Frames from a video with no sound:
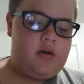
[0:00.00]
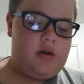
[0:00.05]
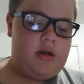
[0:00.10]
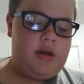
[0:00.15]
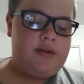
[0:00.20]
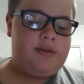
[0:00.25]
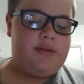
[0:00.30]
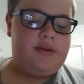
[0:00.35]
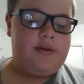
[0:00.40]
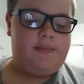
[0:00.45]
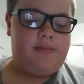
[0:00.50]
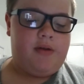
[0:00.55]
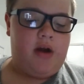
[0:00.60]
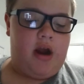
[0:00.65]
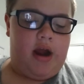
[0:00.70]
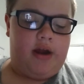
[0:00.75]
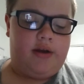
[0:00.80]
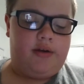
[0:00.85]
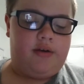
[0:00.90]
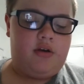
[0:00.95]
Ethan
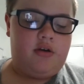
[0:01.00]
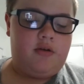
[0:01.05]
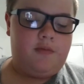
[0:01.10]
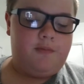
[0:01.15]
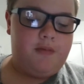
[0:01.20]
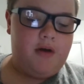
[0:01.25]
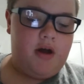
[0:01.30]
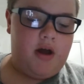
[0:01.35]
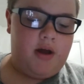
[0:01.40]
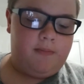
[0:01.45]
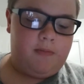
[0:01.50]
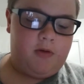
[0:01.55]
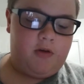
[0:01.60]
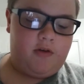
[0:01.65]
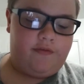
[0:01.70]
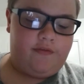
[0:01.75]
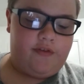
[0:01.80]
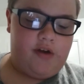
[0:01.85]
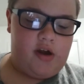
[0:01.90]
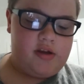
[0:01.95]
Pratt, nope, I'm your
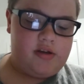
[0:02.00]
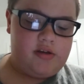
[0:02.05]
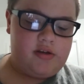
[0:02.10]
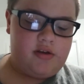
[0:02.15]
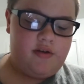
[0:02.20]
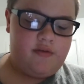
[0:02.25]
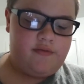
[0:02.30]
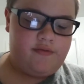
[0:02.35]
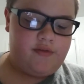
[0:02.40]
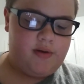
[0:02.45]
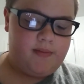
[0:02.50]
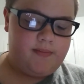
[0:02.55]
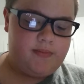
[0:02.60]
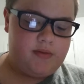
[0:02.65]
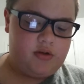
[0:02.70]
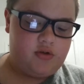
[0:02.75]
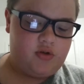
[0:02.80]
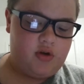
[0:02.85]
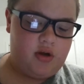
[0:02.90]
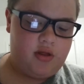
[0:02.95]
friend from
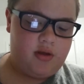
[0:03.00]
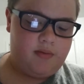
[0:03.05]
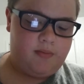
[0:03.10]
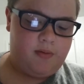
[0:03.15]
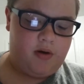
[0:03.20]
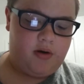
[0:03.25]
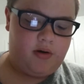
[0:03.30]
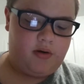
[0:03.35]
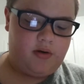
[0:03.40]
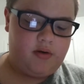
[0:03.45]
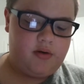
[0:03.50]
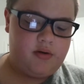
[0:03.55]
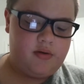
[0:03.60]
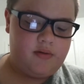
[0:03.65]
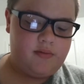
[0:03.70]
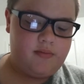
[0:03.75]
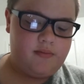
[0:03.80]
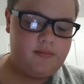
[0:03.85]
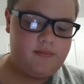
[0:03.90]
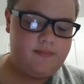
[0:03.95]
the trailer park.
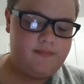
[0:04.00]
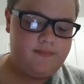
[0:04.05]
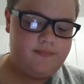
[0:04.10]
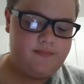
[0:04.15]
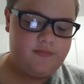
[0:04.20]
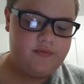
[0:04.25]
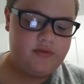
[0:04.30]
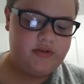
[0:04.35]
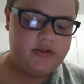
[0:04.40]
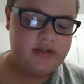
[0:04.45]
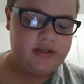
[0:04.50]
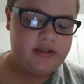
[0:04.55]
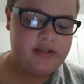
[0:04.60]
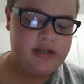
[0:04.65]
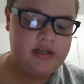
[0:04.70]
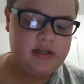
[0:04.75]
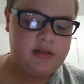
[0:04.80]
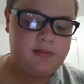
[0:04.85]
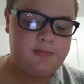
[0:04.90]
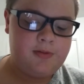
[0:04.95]
She
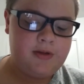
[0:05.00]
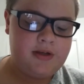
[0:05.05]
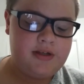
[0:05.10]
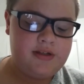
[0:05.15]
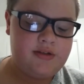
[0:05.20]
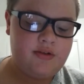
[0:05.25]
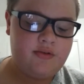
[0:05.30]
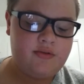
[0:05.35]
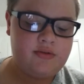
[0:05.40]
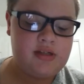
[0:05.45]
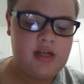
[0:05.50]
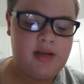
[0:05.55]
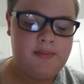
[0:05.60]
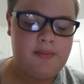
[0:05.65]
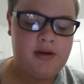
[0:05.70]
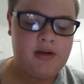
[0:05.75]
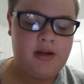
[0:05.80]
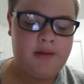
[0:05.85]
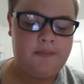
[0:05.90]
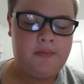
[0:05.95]
says, please don't say
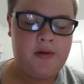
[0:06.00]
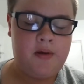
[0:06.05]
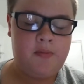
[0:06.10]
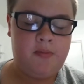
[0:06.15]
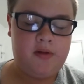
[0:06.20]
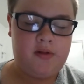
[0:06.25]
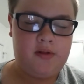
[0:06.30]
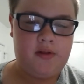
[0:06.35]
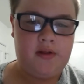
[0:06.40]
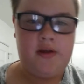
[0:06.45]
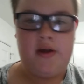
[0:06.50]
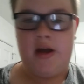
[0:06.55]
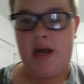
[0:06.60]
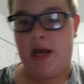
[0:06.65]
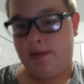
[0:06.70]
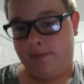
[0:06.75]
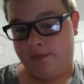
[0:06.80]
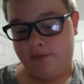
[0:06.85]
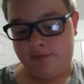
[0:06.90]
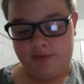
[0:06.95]
my name publicly.
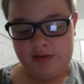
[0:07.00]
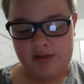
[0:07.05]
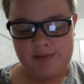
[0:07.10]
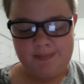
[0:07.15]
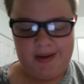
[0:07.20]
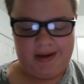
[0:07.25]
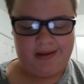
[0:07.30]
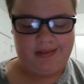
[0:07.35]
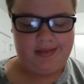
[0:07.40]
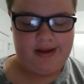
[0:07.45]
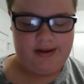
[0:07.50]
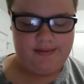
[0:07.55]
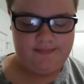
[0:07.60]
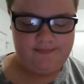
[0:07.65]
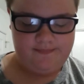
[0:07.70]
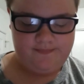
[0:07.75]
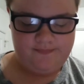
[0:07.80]
I will respect that.